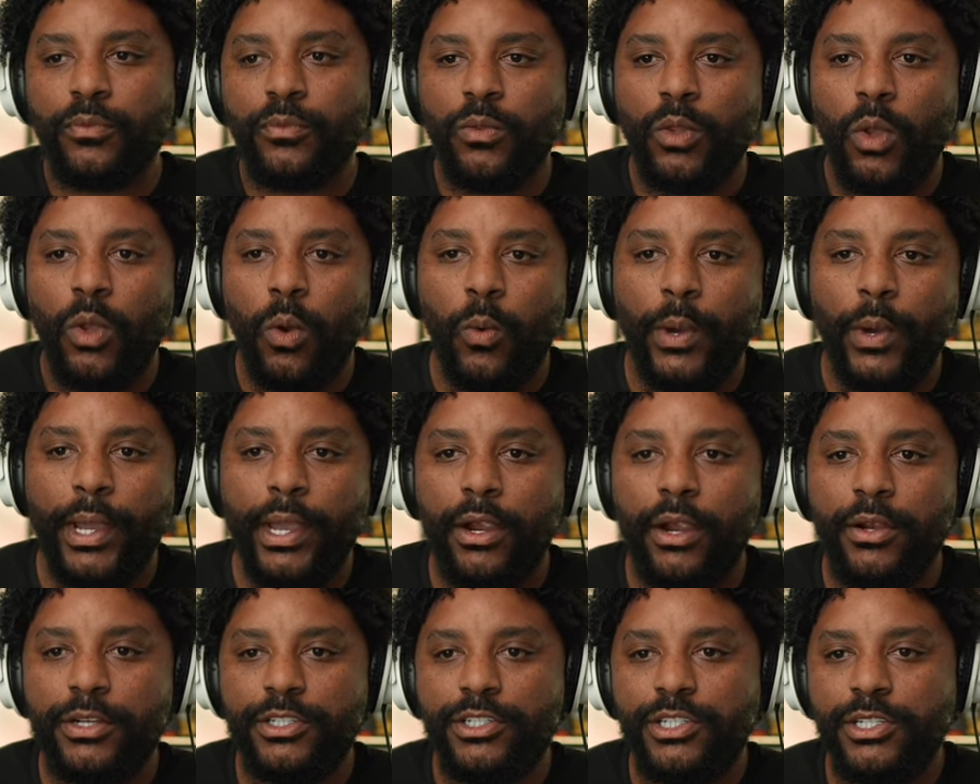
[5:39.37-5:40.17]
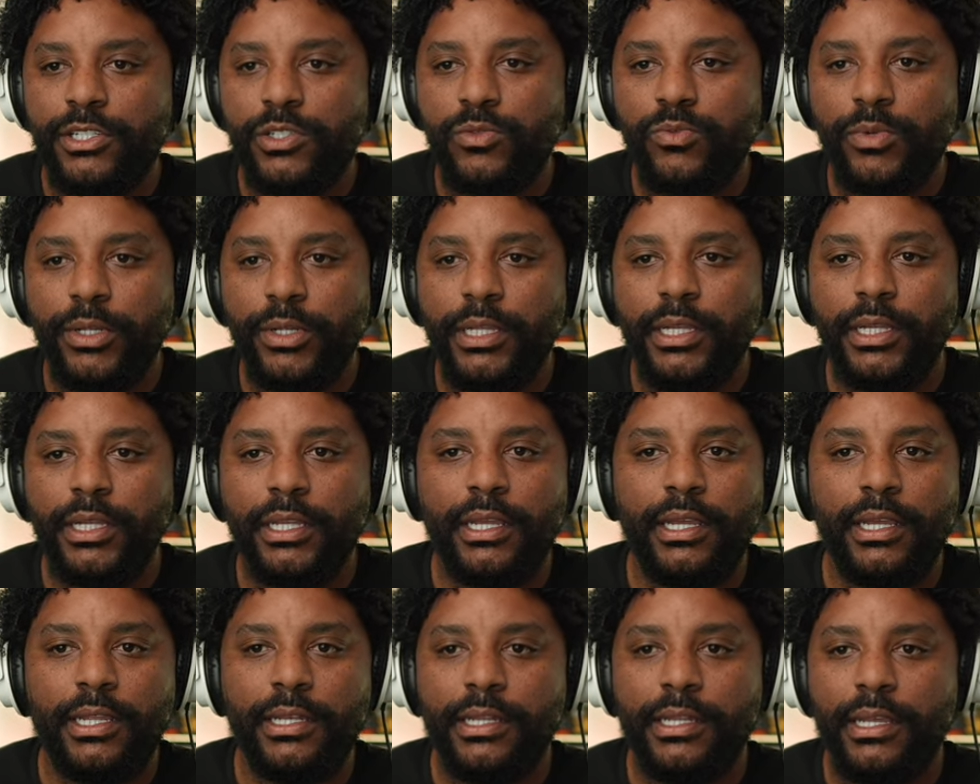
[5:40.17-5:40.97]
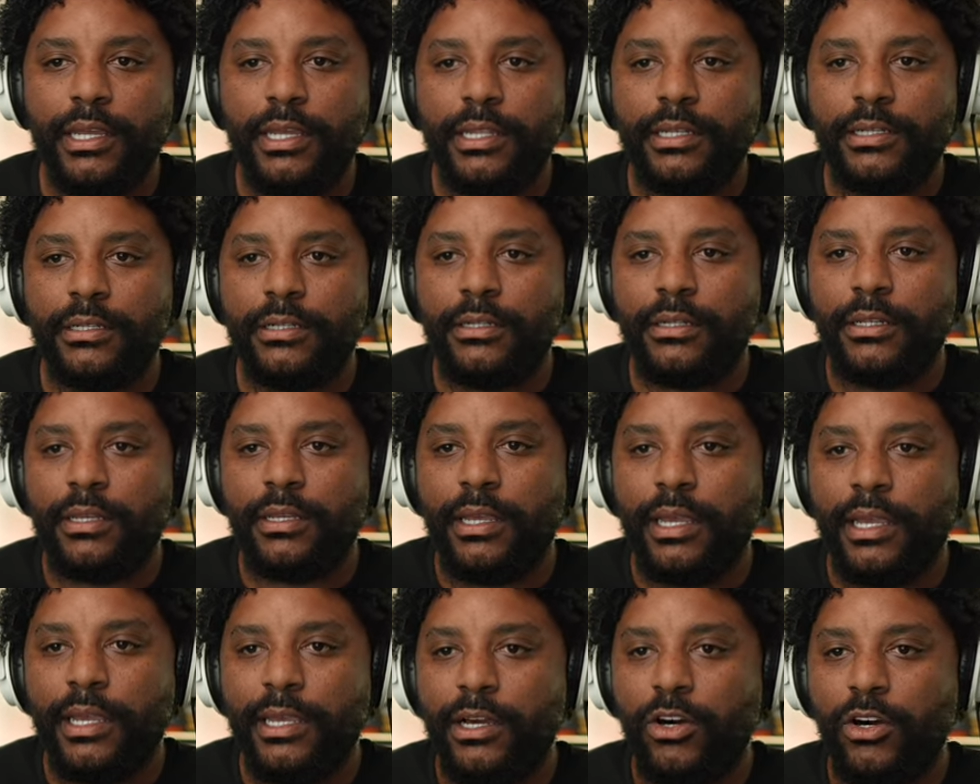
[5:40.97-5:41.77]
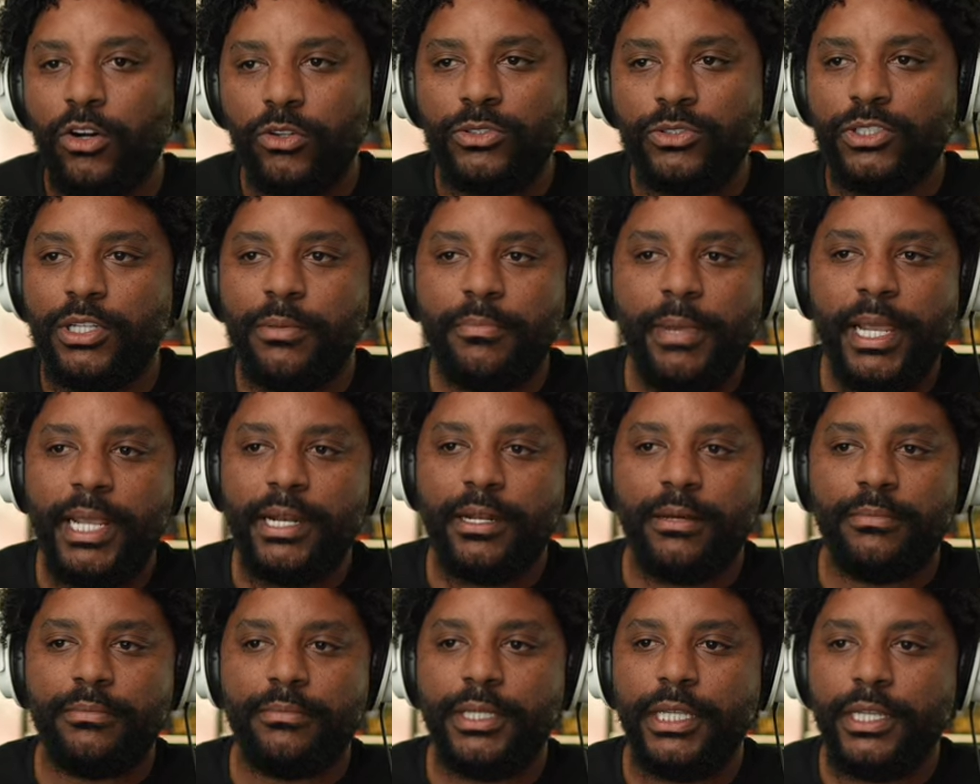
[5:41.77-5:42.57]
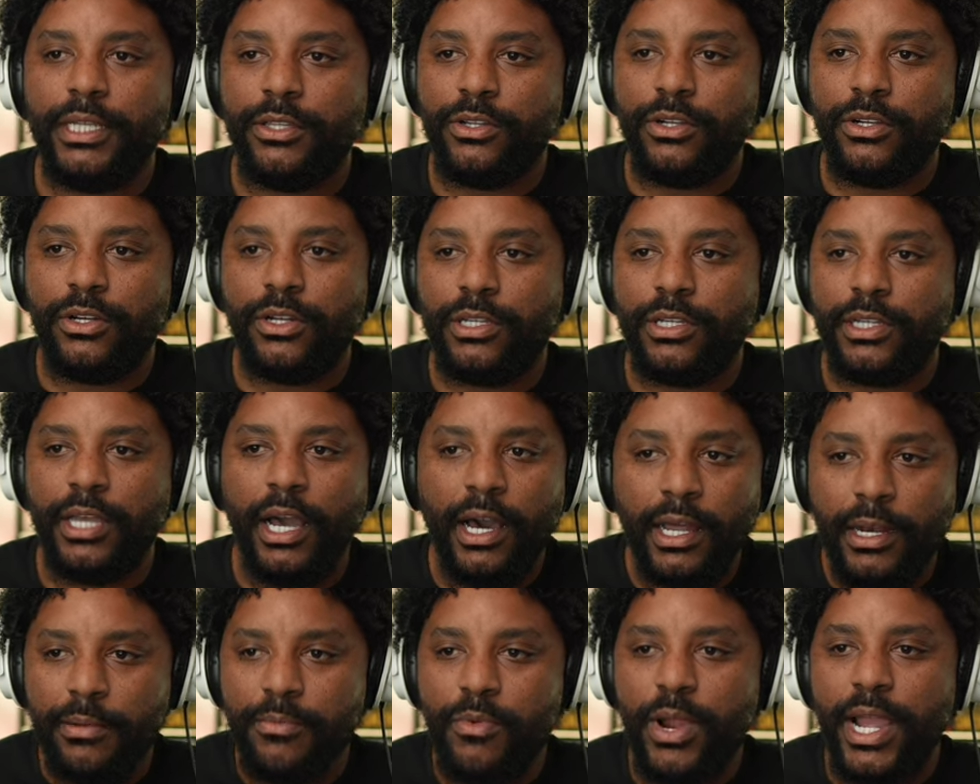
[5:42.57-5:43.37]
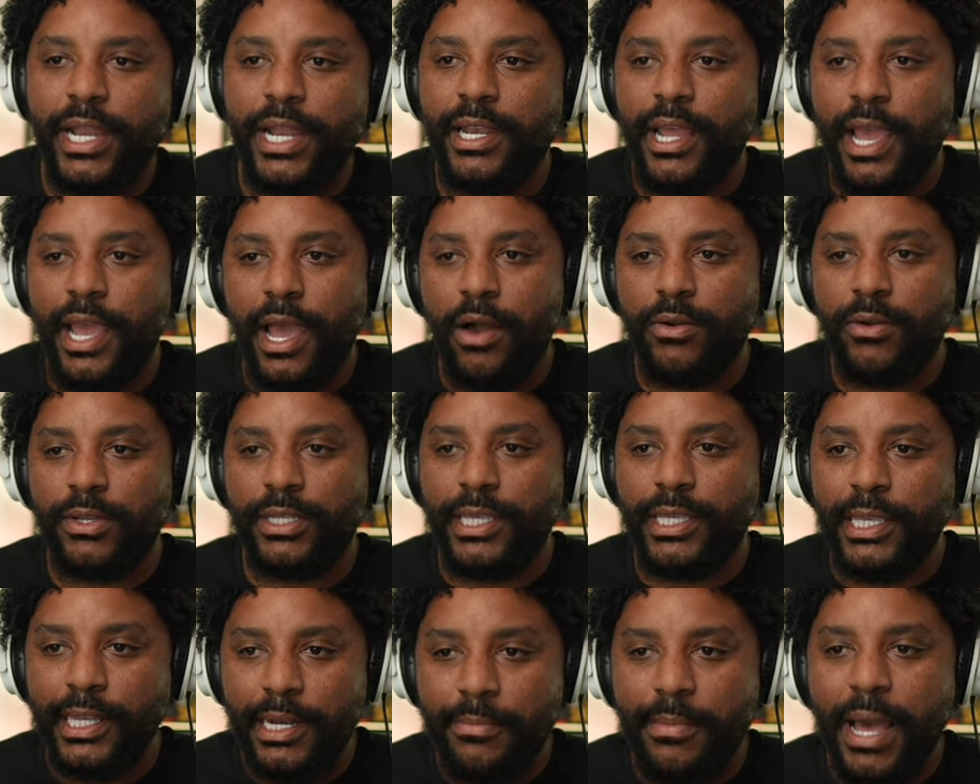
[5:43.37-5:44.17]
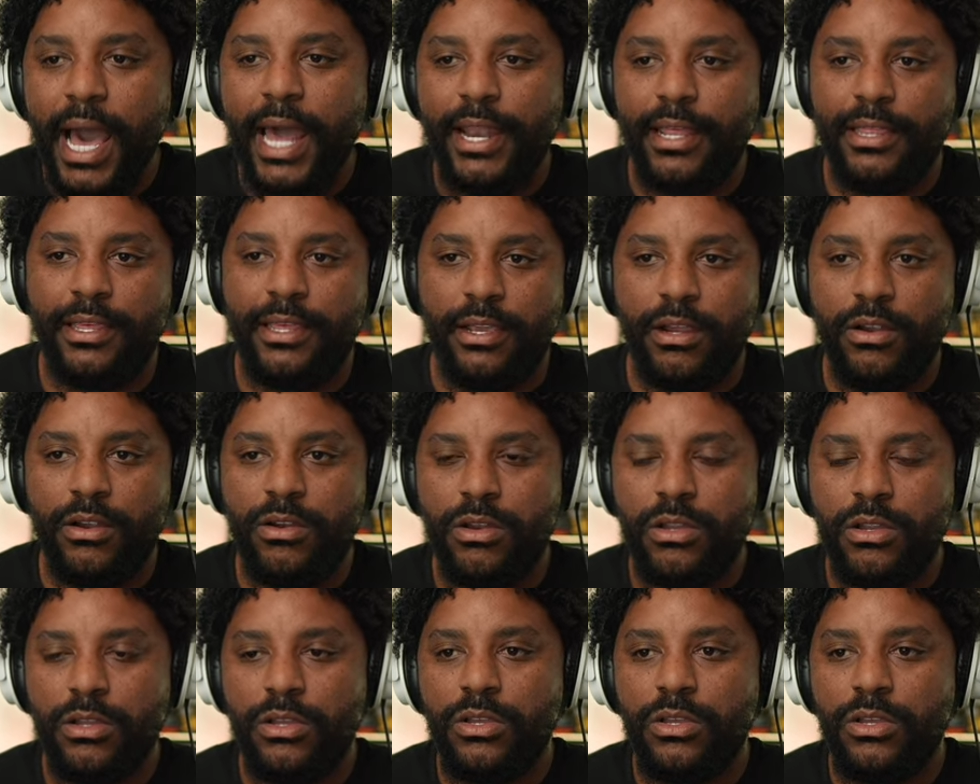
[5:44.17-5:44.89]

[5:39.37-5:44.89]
where it's just really an, an a ultimatum: either cut him right now, get him out of there,